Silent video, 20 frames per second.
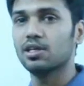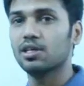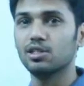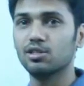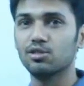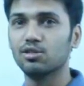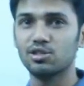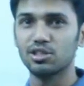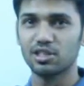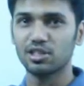
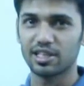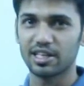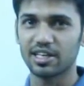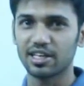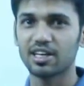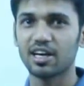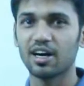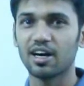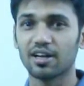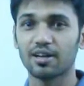using their
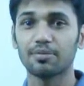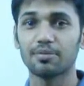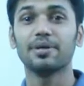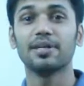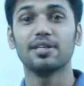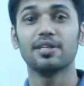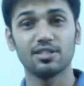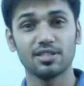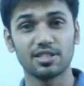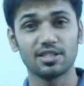color
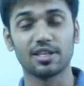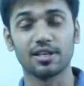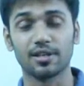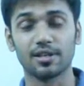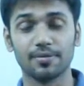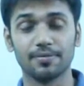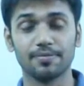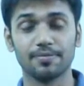pencil.